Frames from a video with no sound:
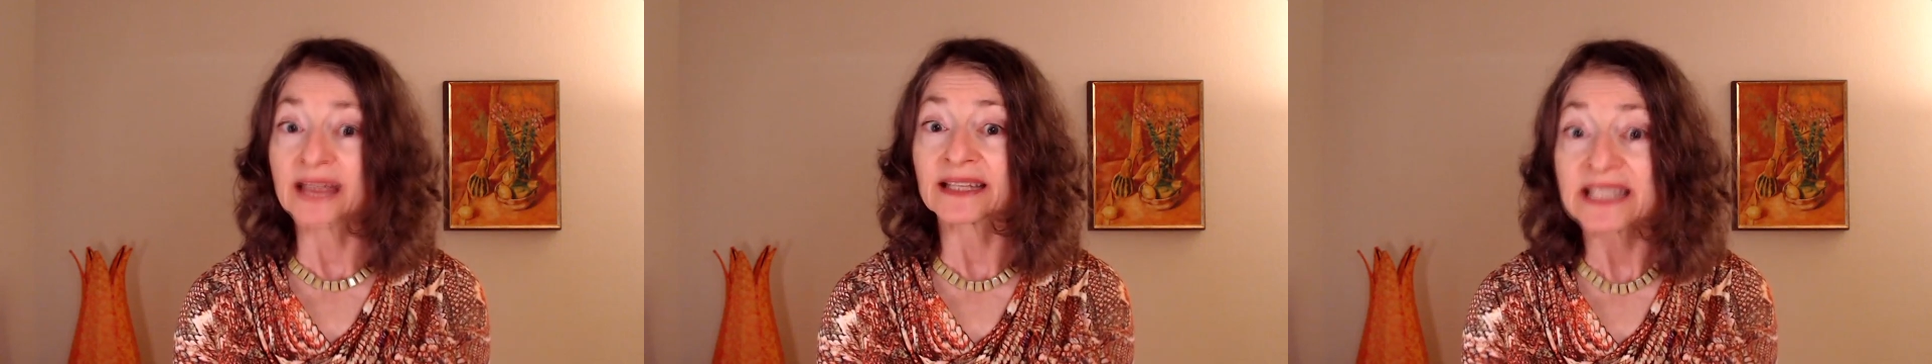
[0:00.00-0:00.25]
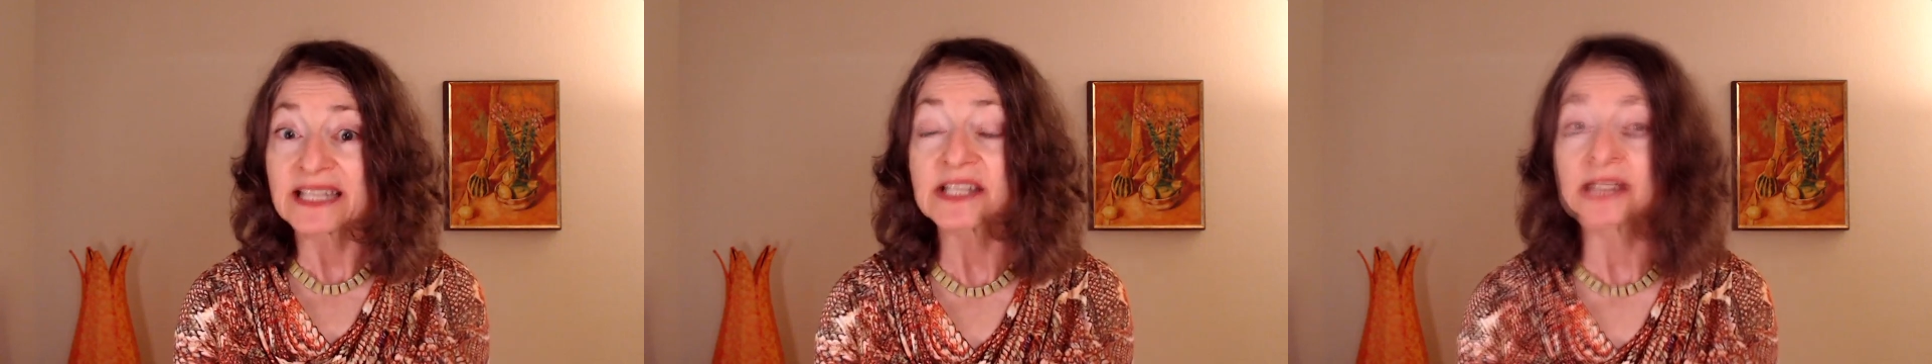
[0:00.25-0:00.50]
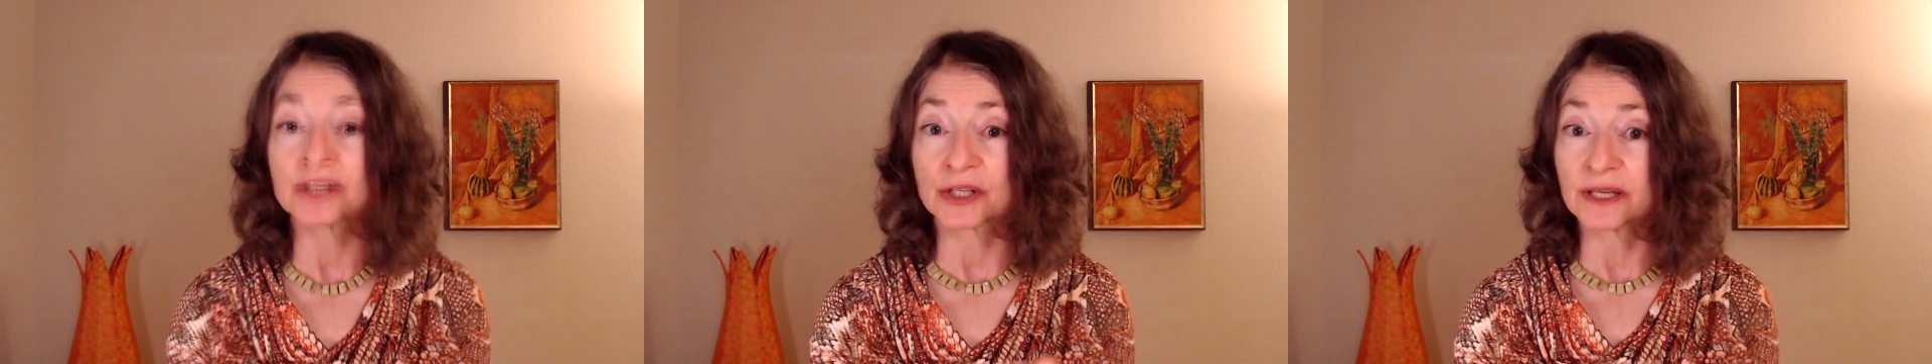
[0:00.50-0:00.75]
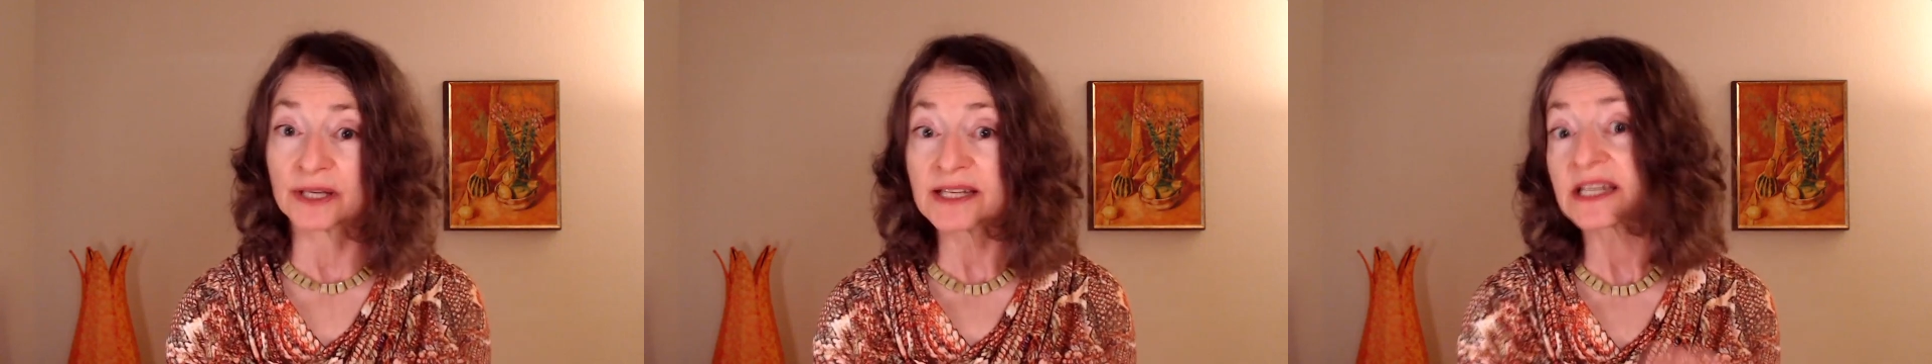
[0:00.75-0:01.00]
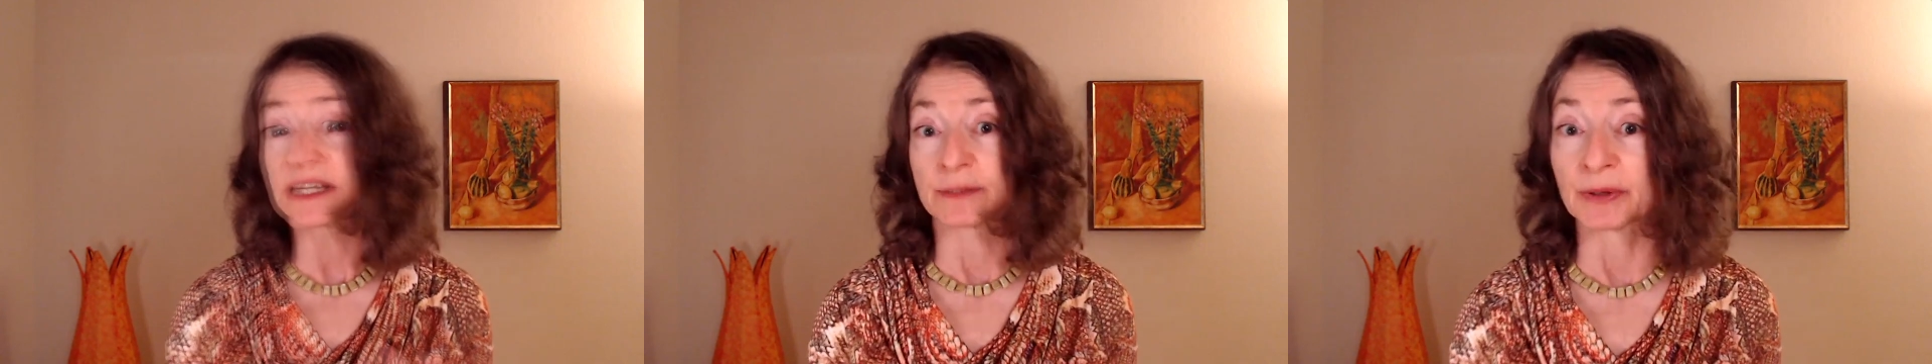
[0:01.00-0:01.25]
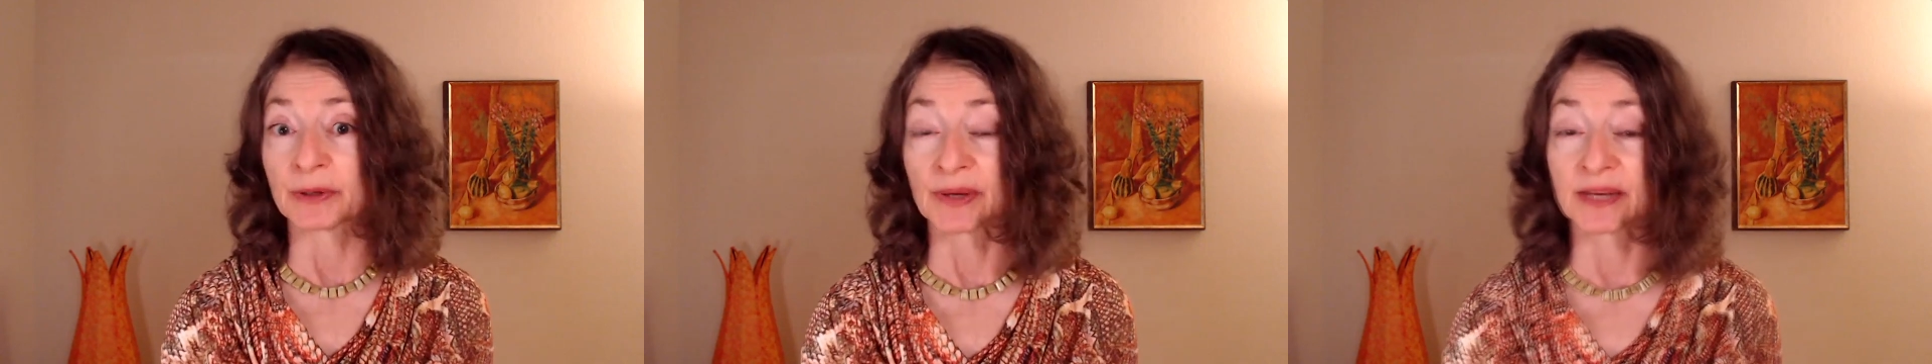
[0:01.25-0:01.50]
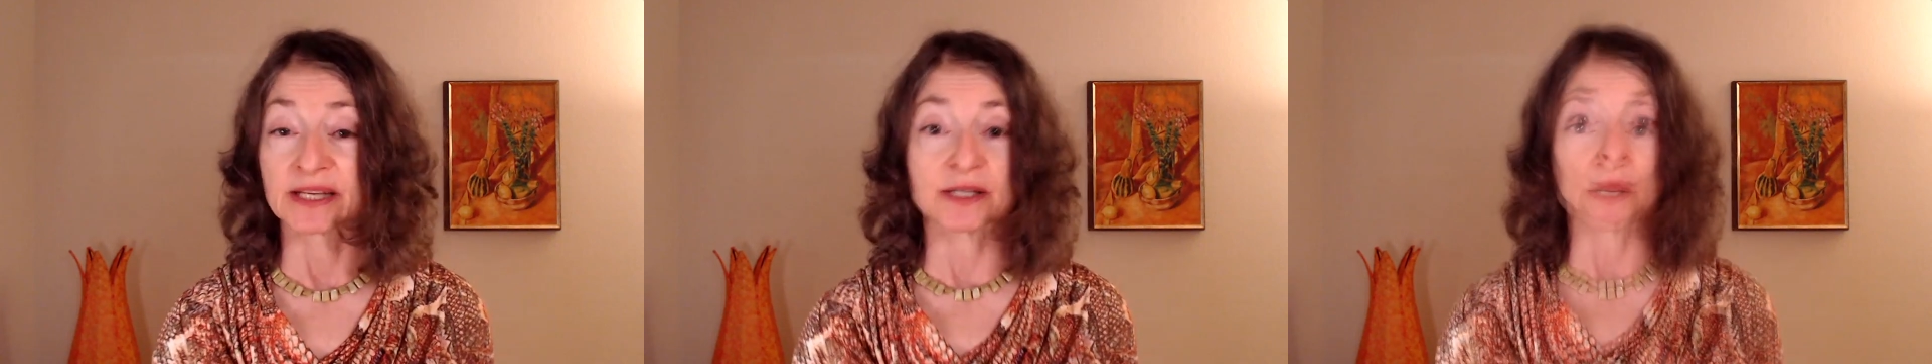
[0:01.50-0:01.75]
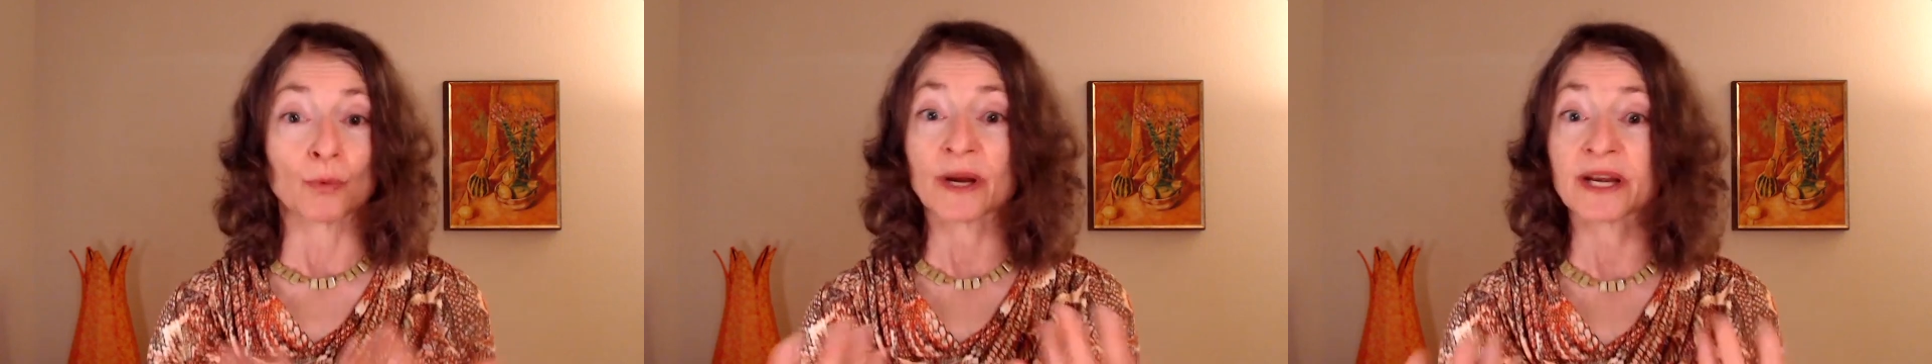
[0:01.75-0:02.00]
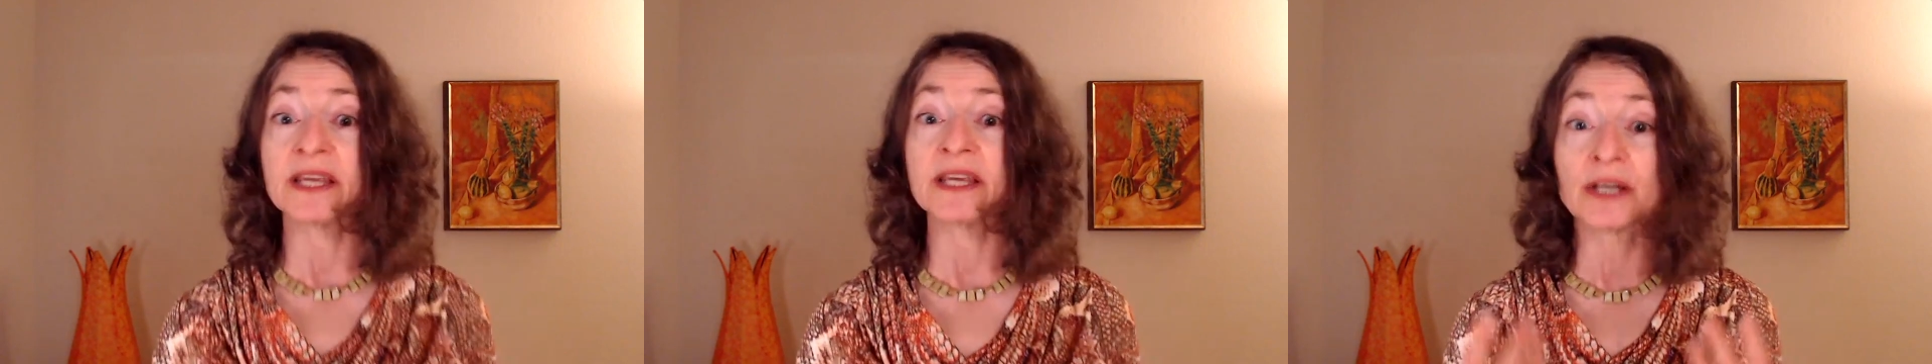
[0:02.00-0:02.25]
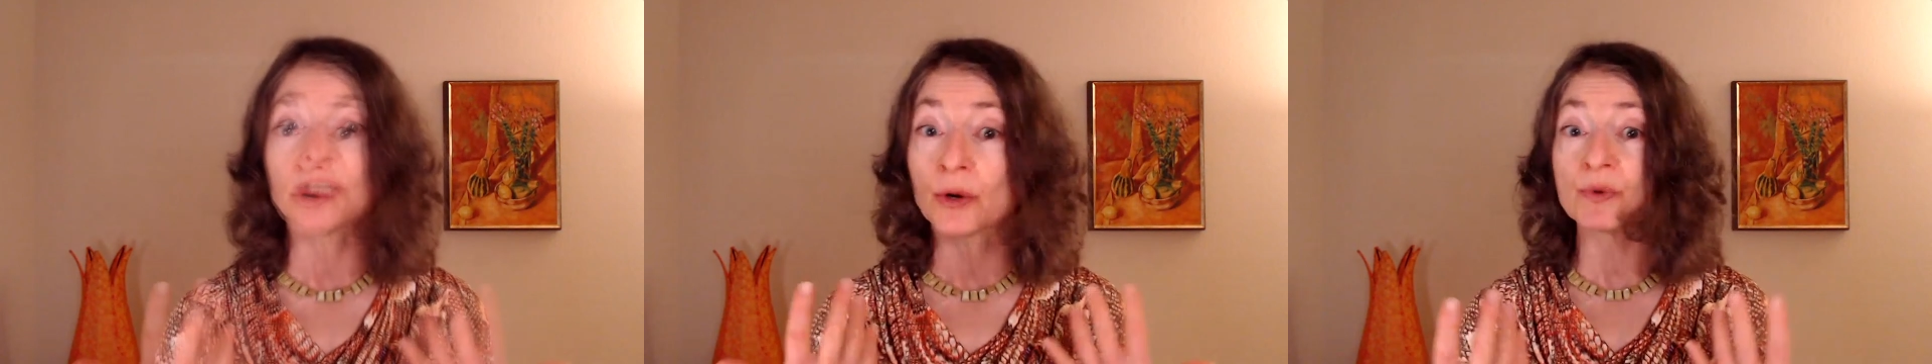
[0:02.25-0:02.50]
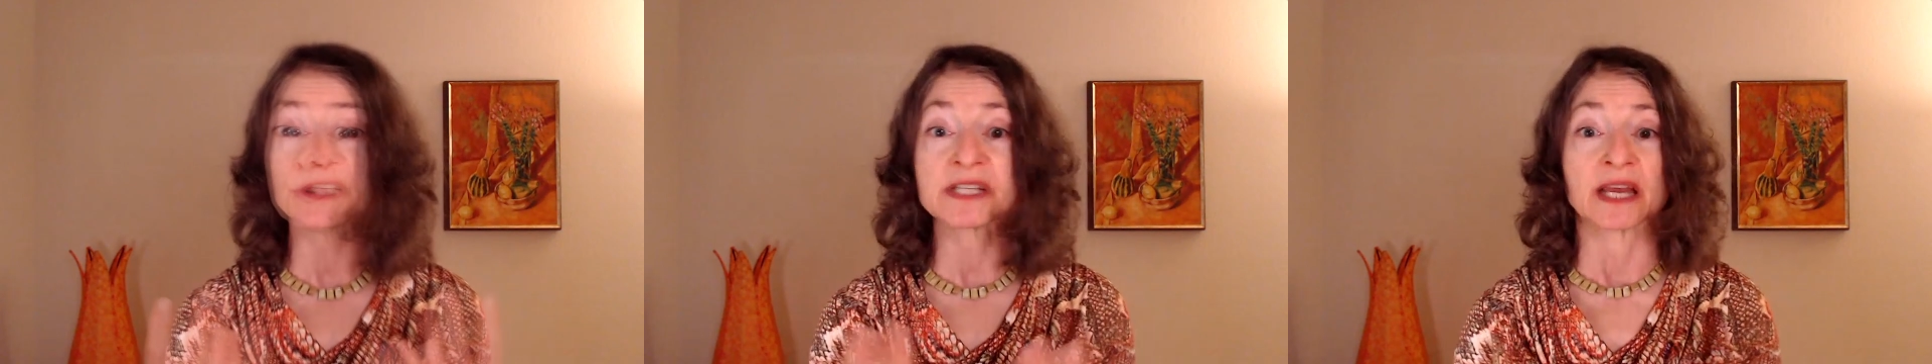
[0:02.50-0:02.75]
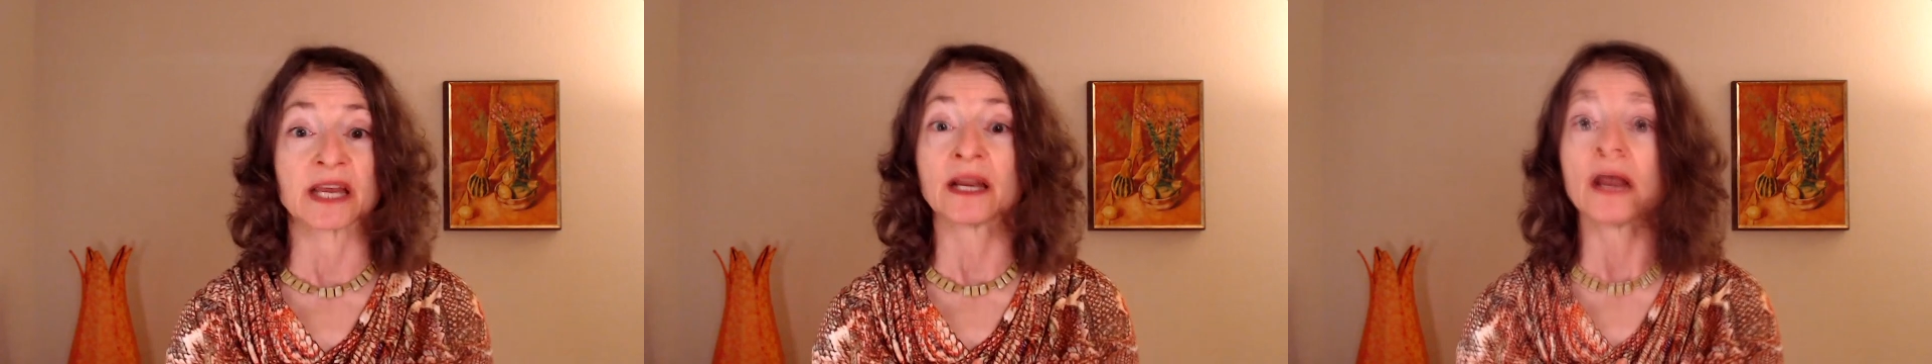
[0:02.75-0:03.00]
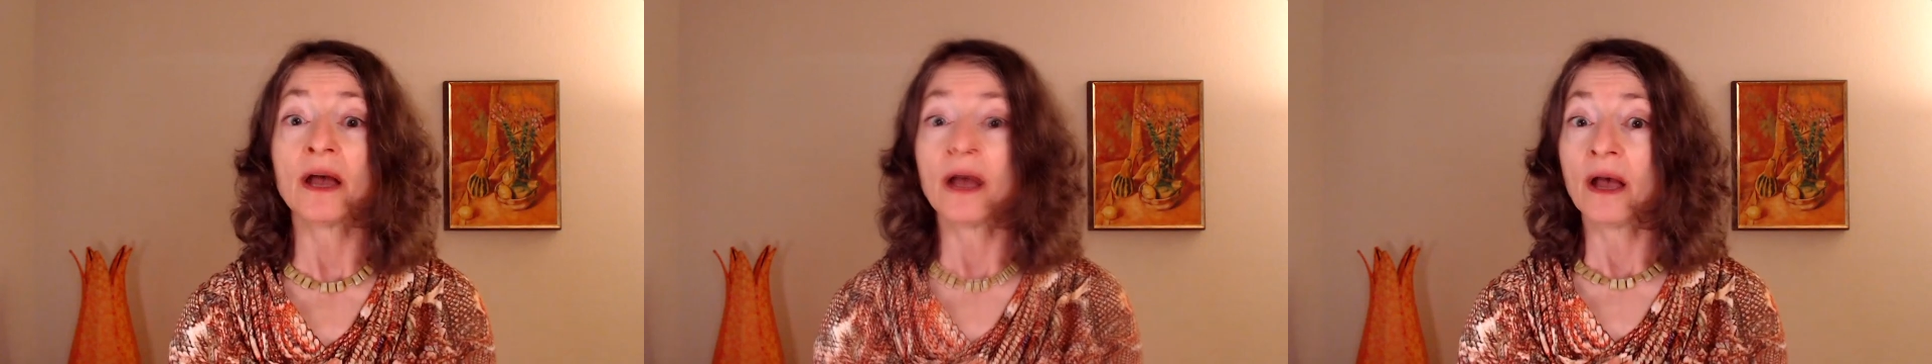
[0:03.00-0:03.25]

and listen to his experience and what he knows and